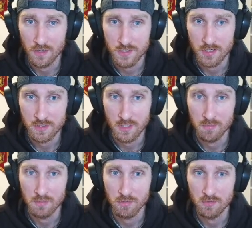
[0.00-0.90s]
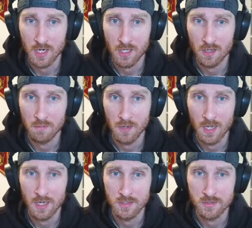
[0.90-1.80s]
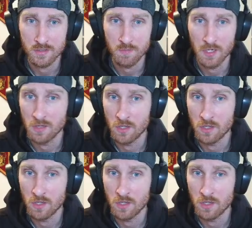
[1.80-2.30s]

I've seen some people rank him as being